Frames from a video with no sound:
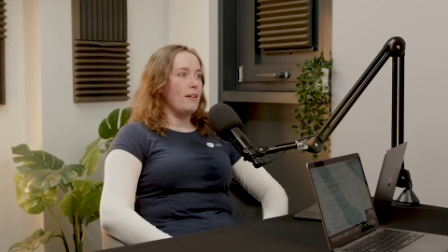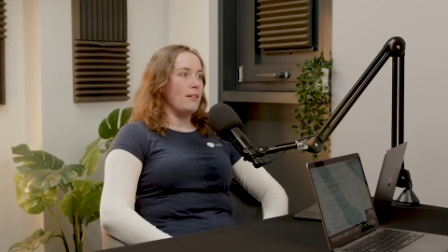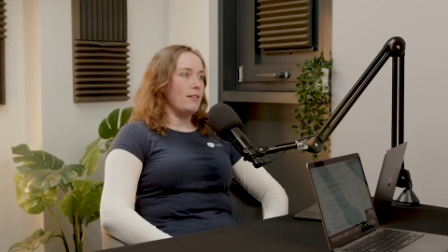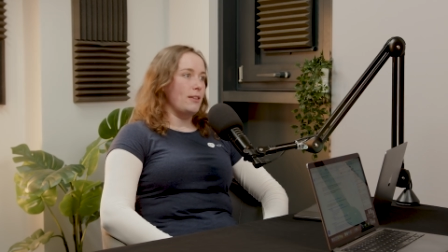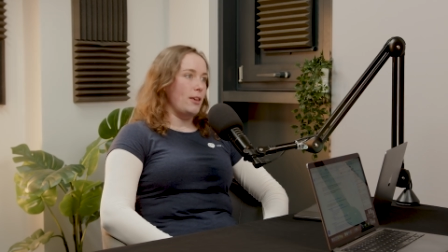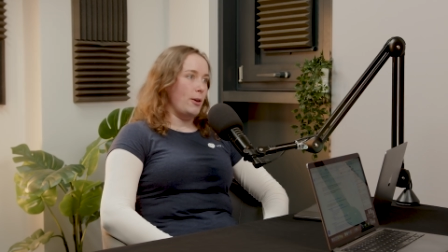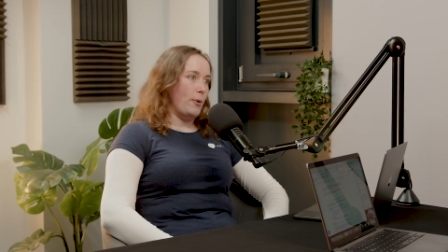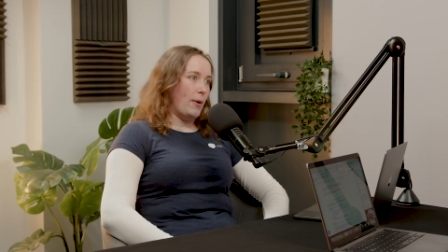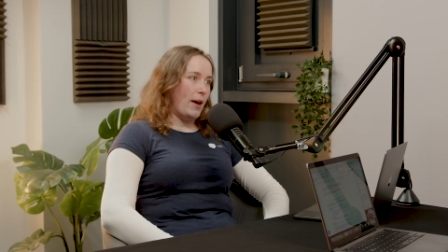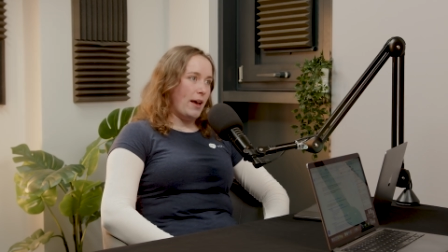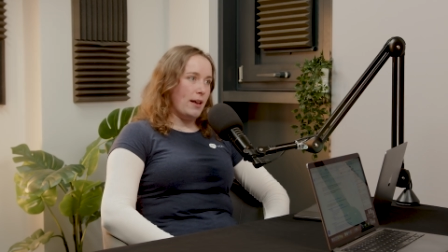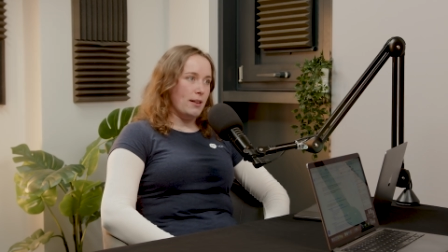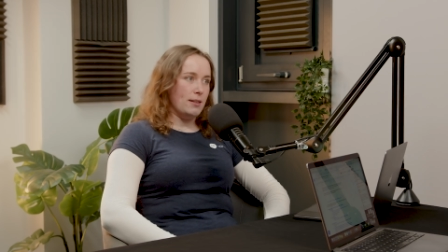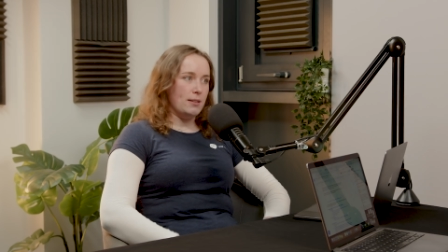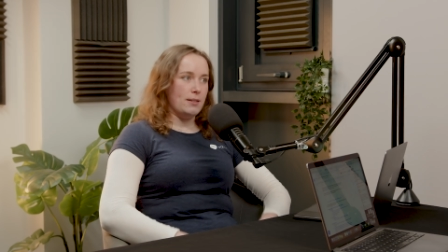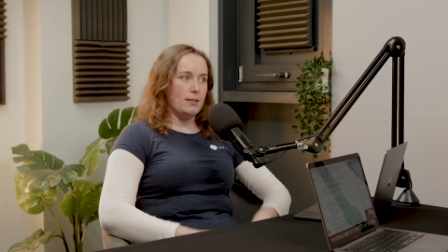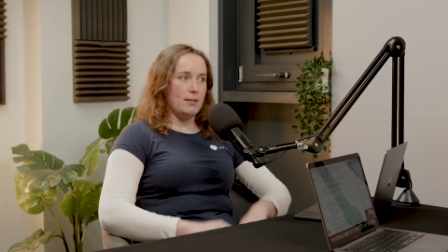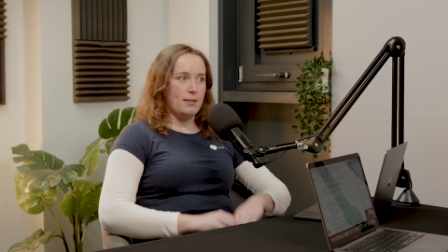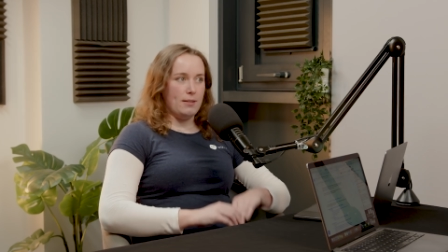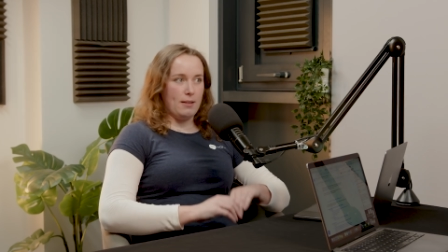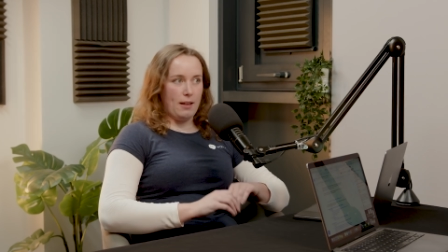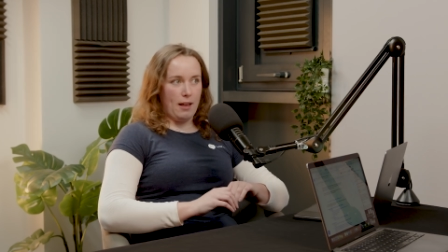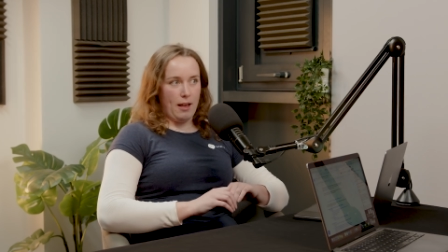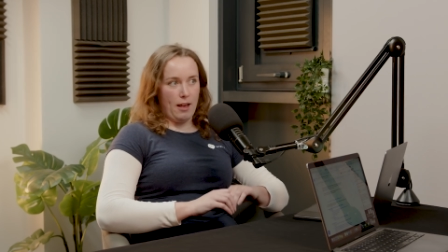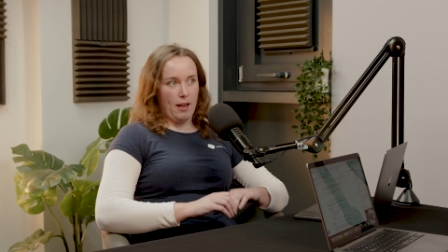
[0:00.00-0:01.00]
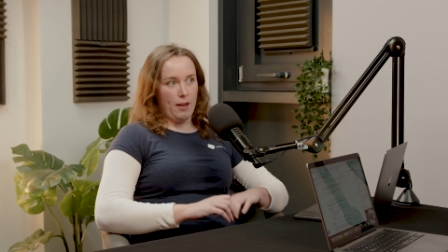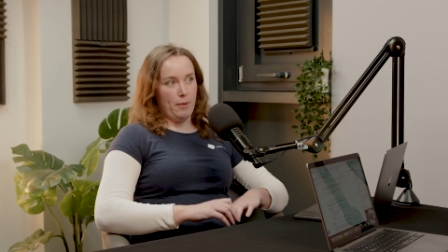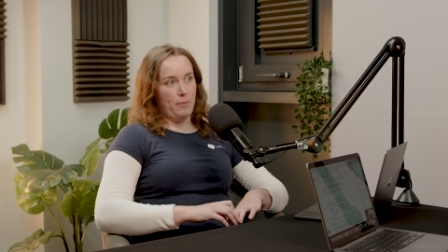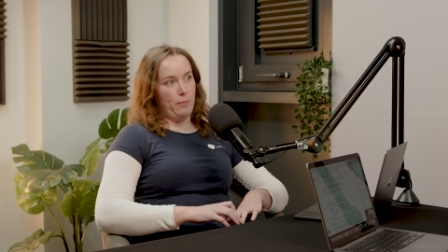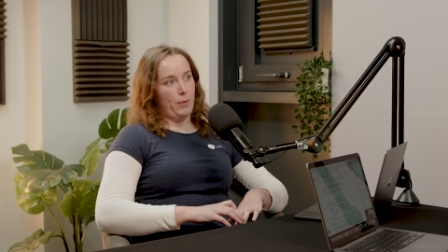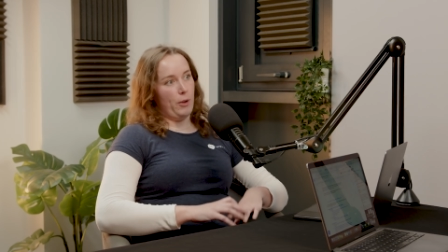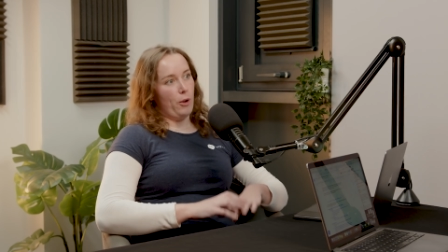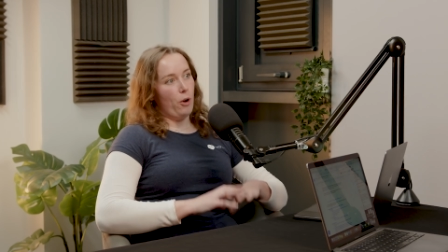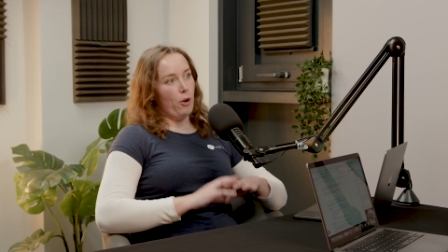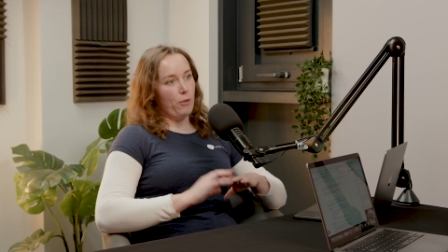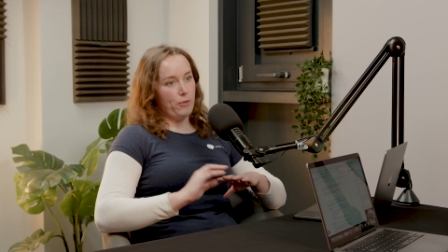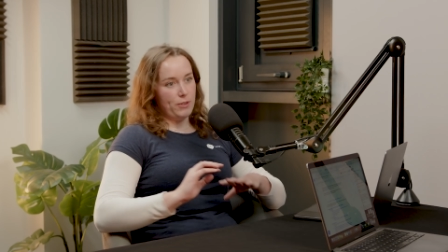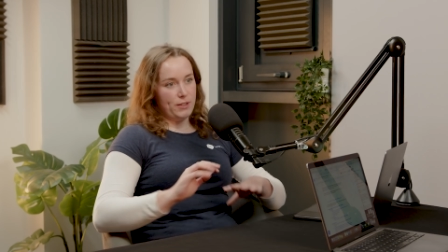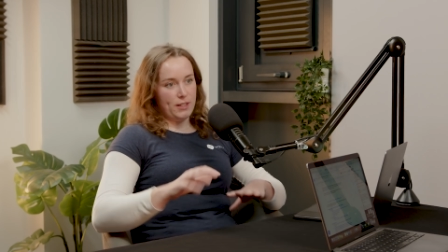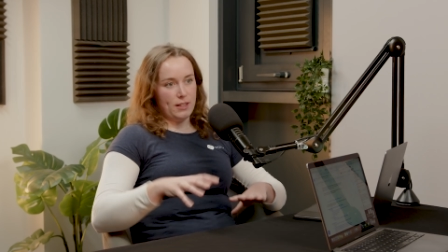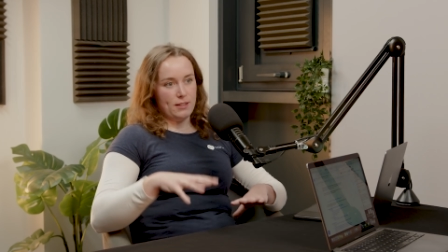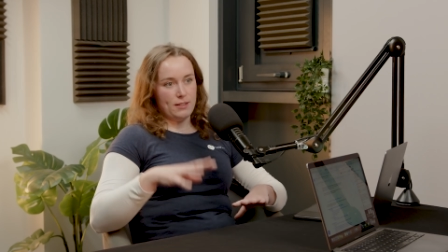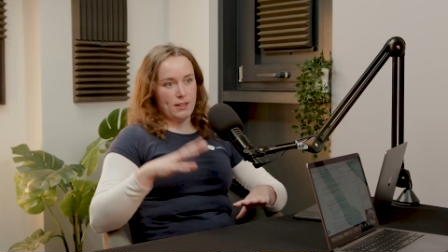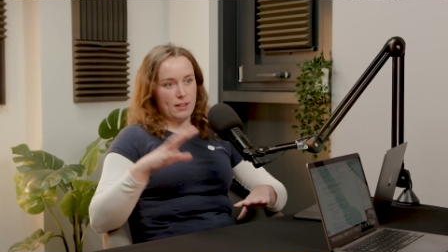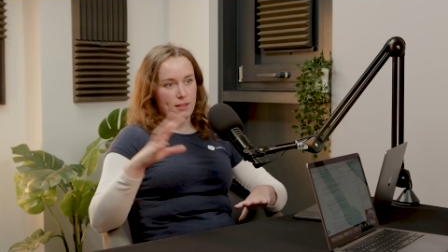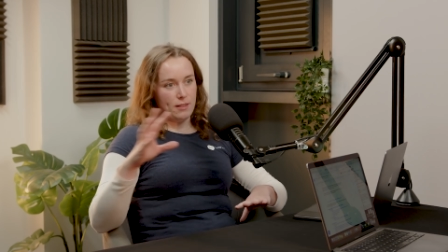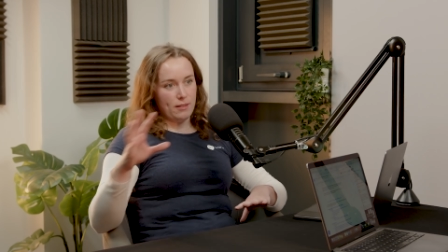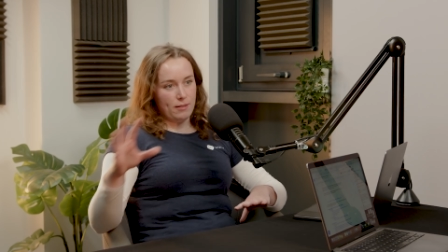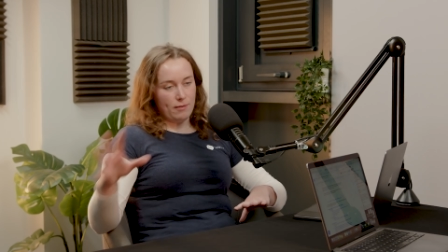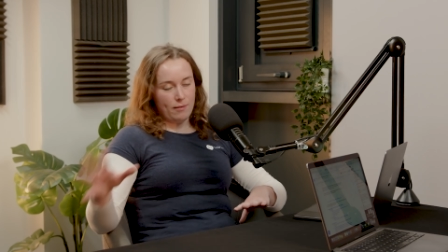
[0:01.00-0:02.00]
US, we've got offices
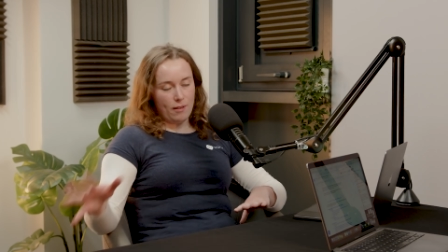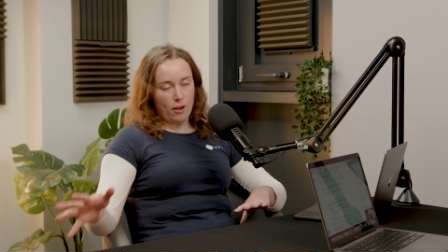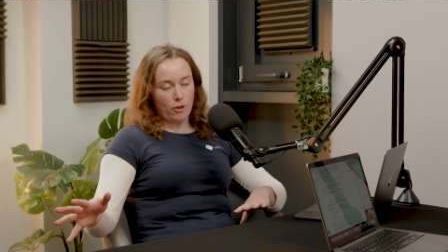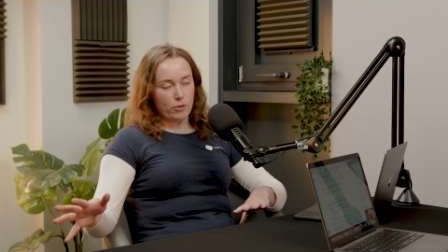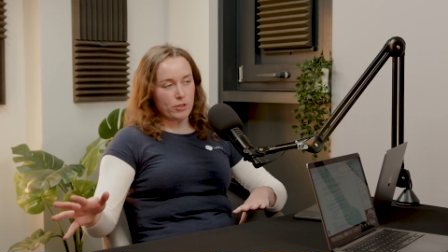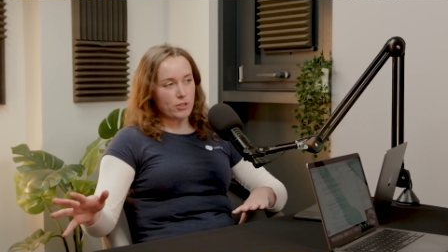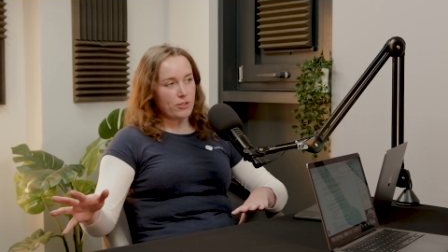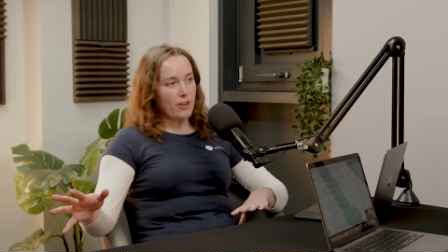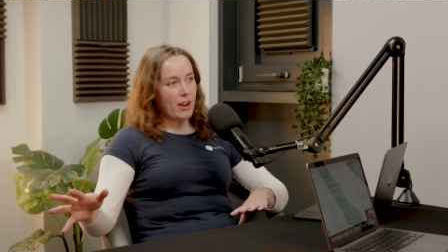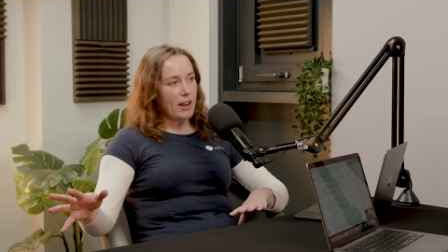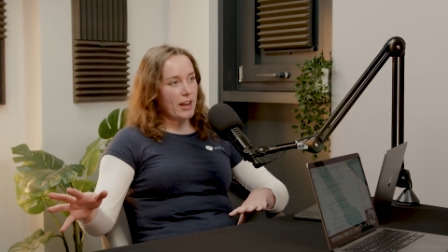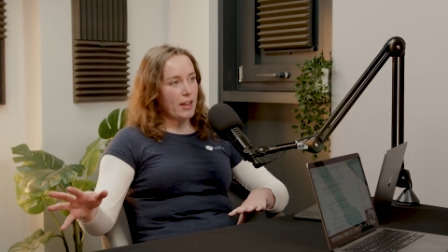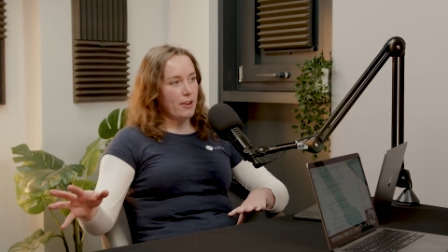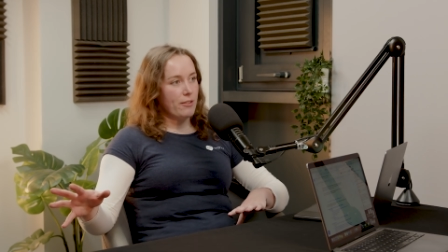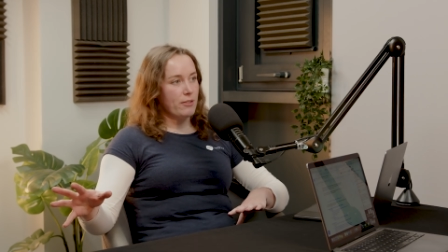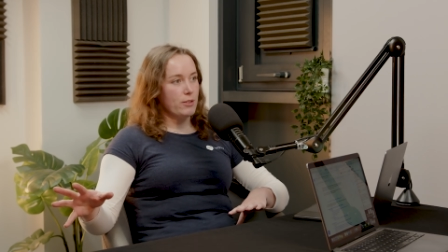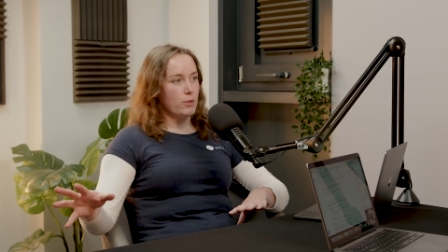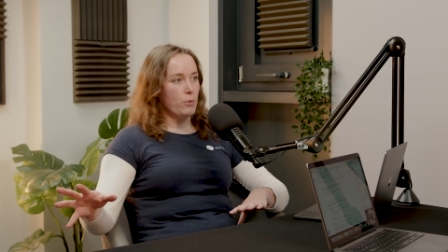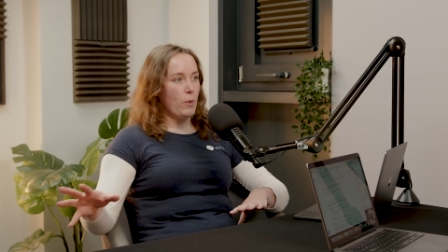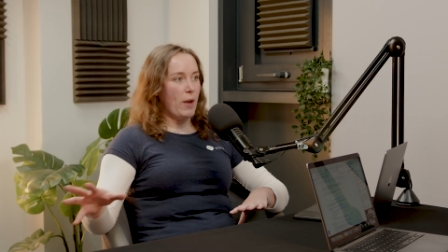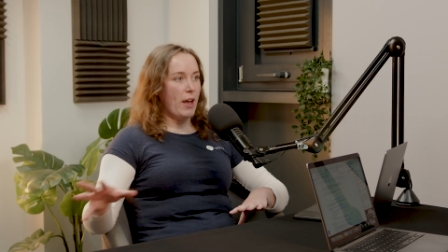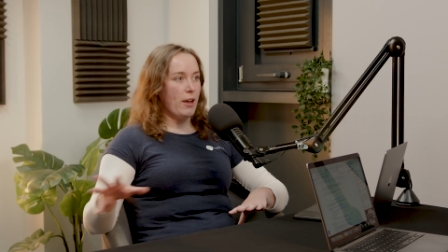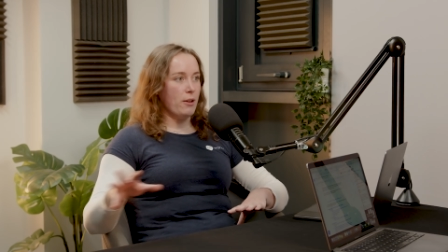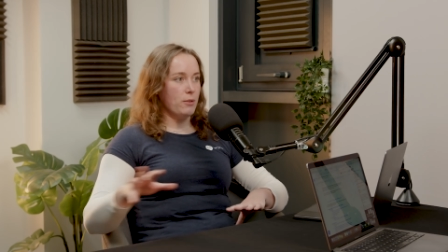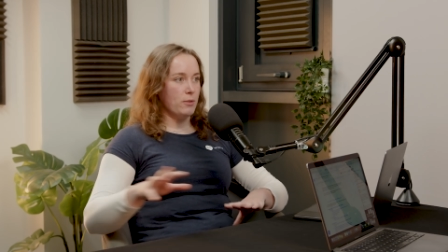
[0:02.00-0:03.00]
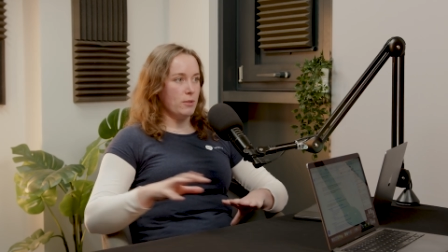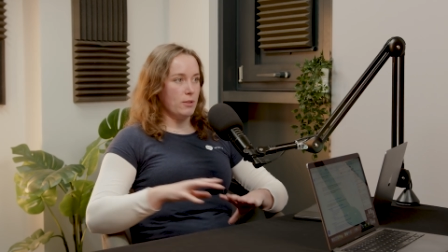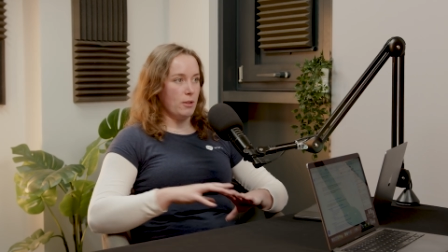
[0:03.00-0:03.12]
in Australia as well,